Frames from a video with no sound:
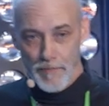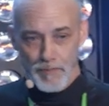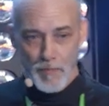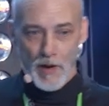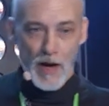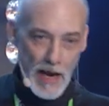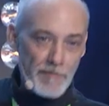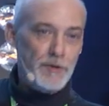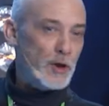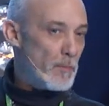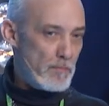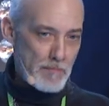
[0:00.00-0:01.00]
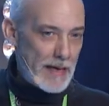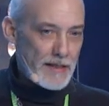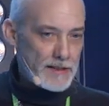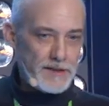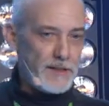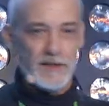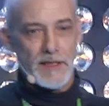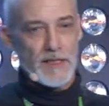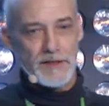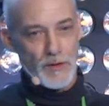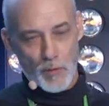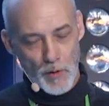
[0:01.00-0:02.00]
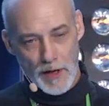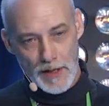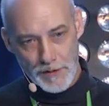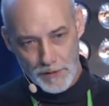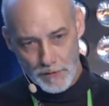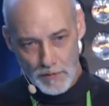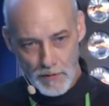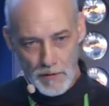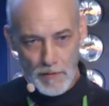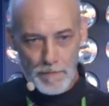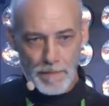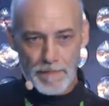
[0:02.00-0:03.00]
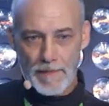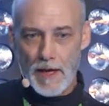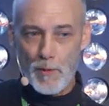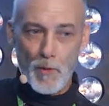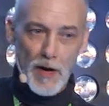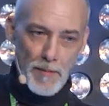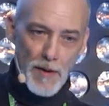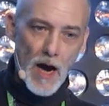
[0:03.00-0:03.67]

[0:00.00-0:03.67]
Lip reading: I have tremendous success in what I do. And when I'm not